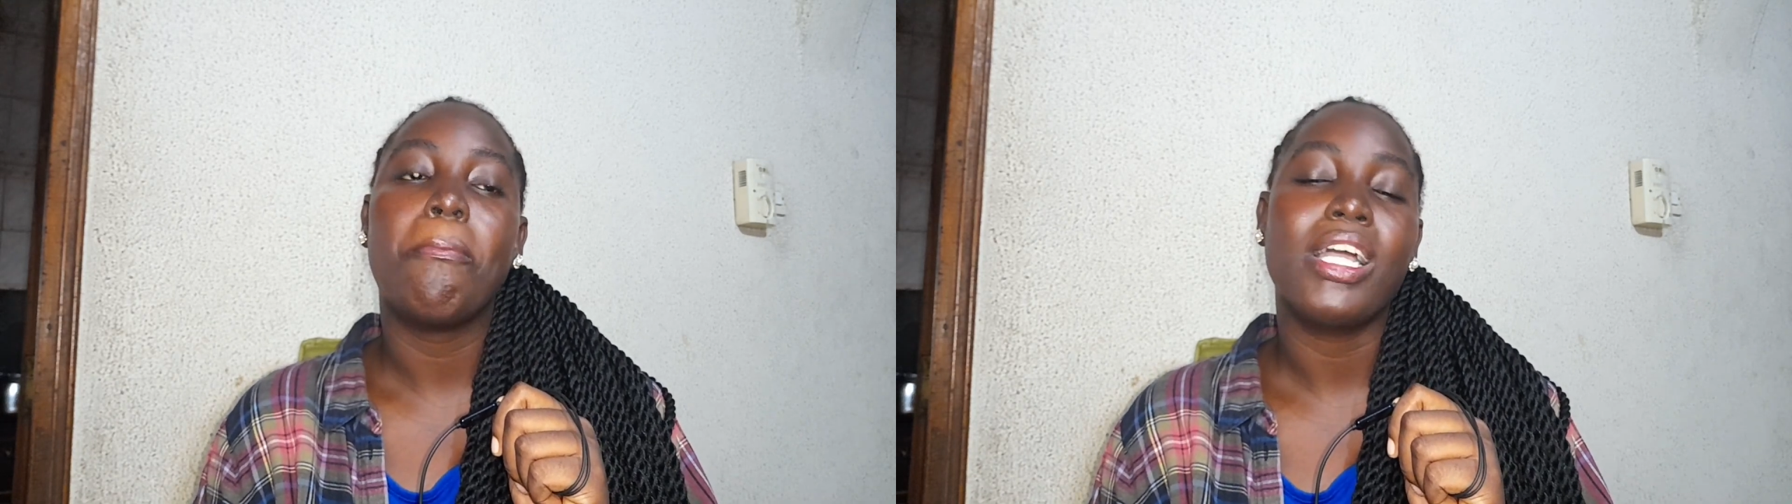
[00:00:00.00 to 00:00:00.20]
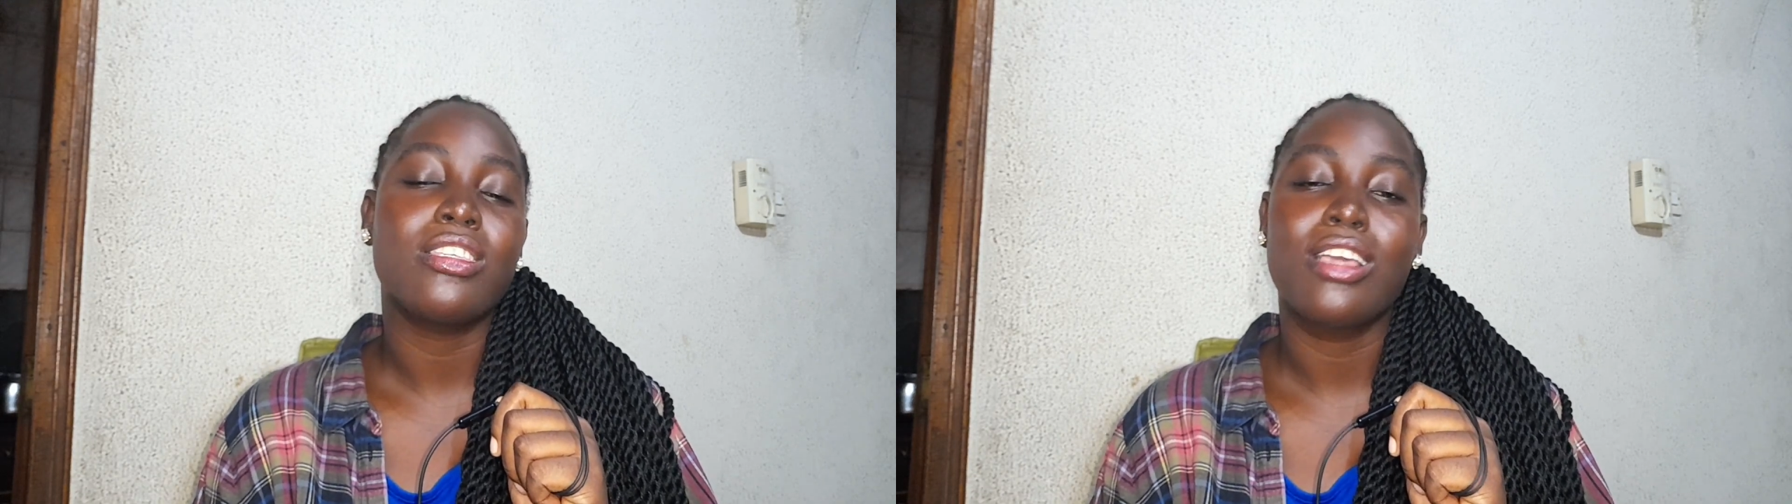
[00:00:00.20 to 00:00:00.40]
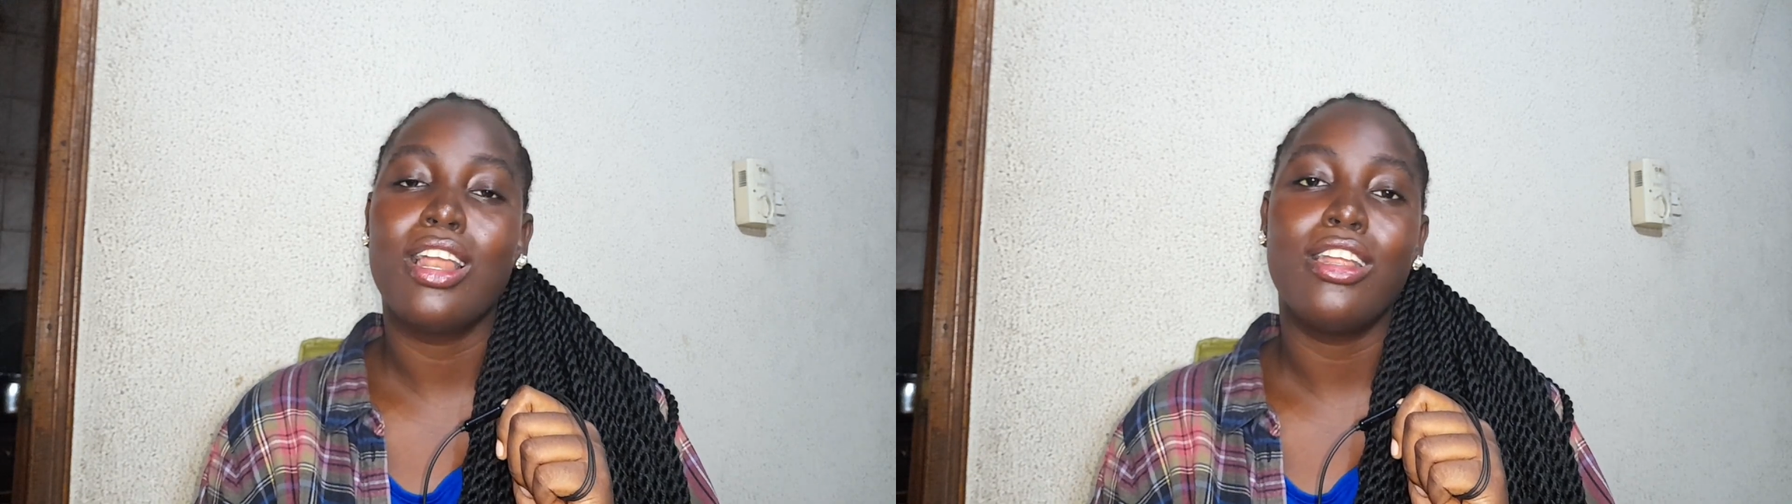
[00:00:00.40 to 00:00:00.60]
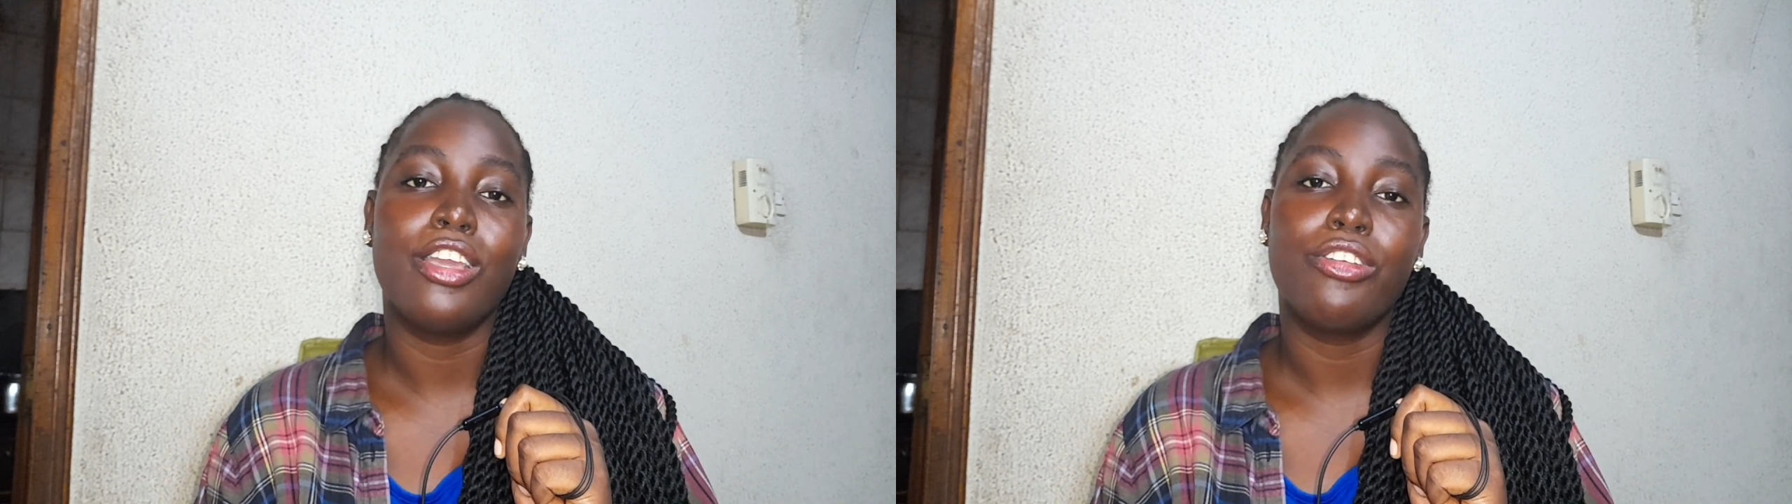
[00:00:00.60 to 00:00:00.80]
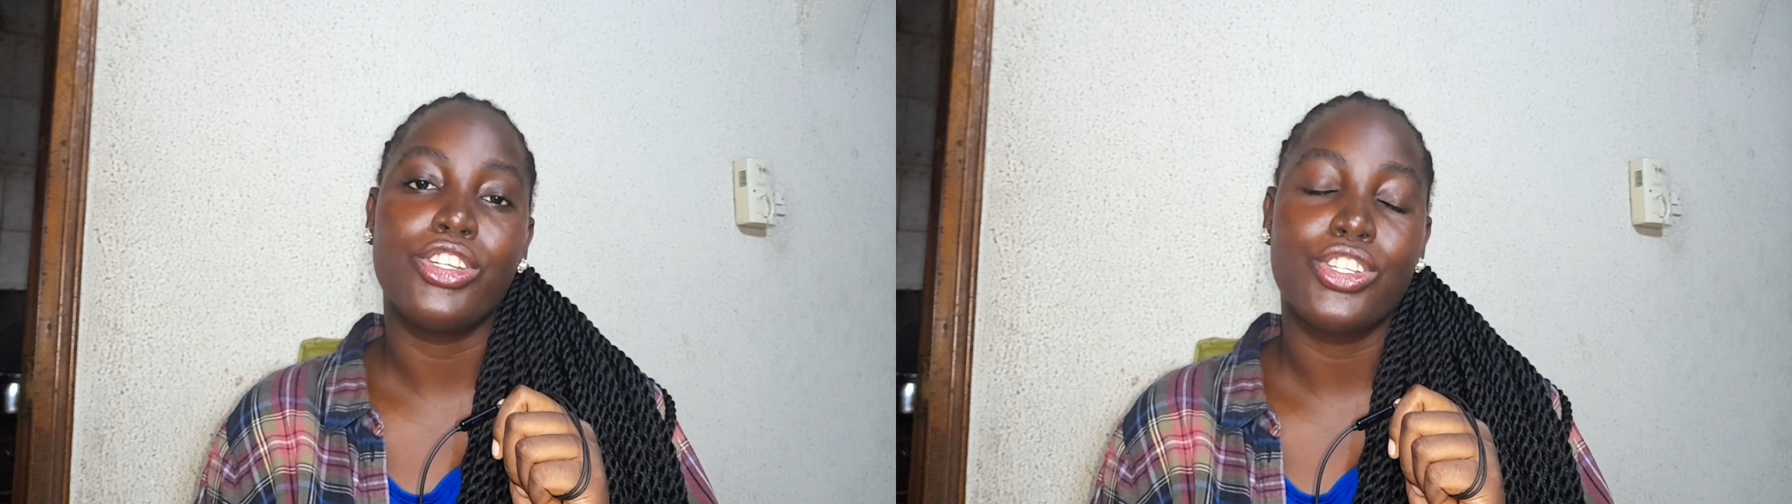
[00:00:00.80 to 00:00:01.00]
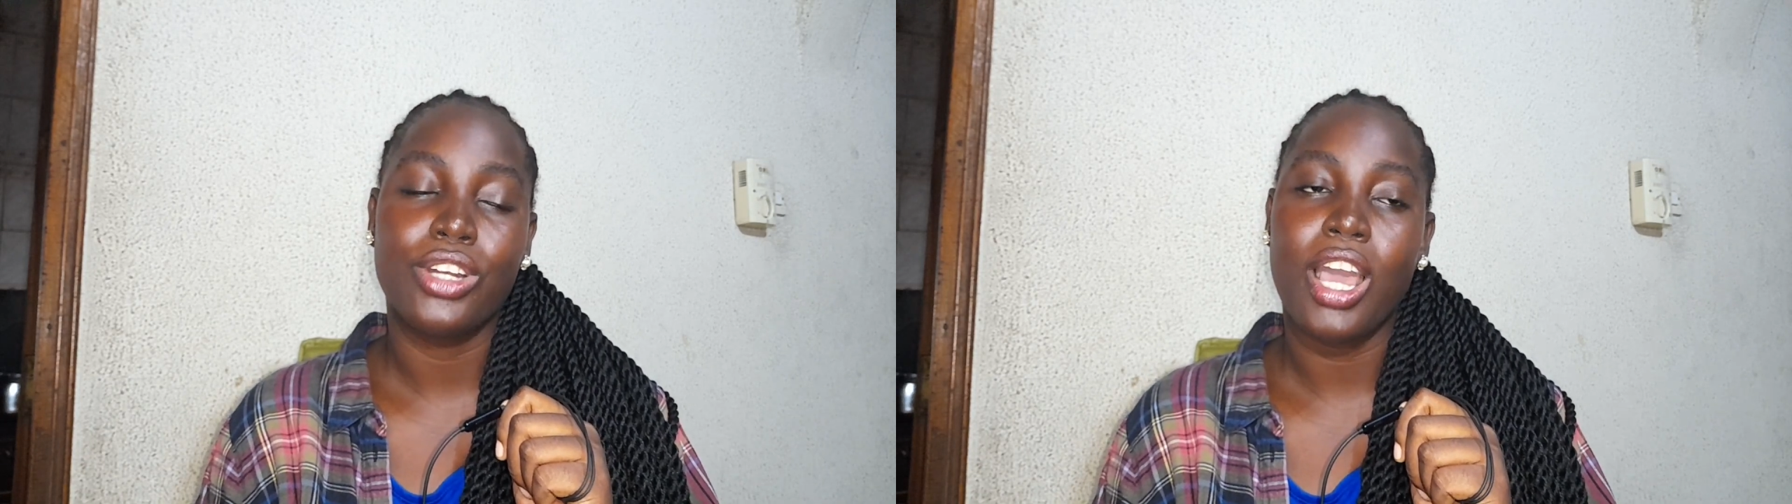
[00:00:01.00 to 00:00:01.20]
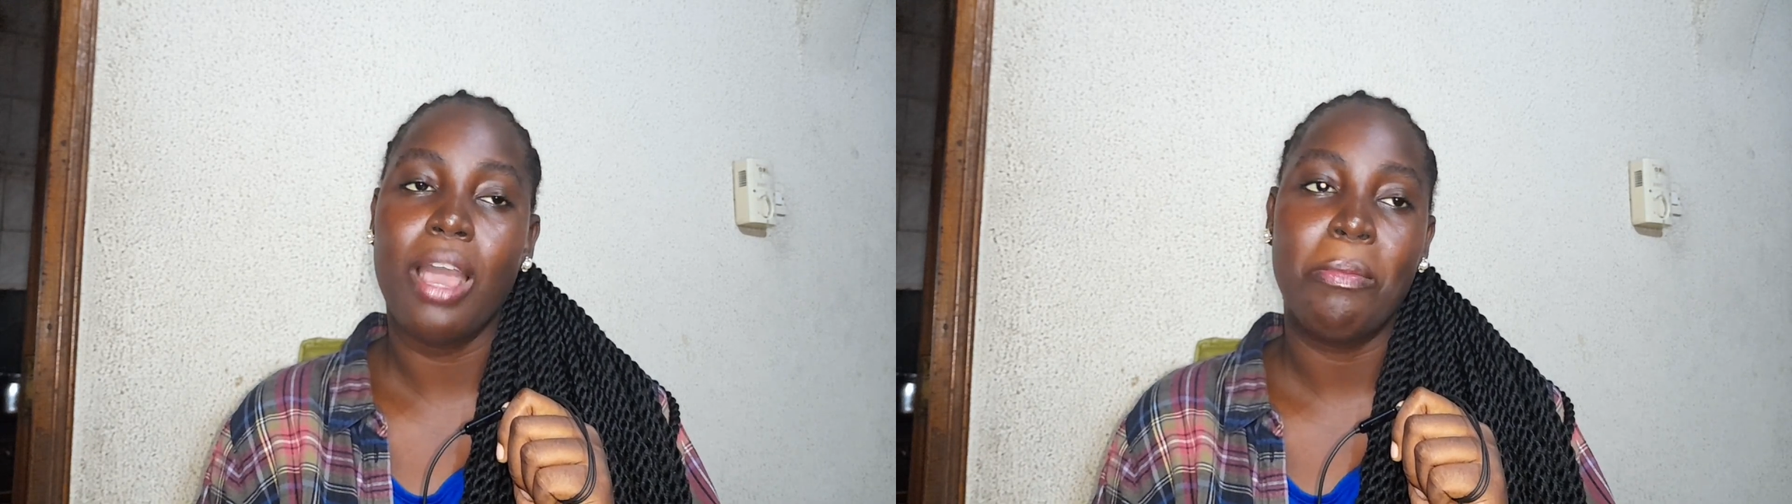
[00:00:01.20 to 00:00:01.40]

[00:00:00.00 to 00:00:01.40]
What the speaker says: particularly a crush on her,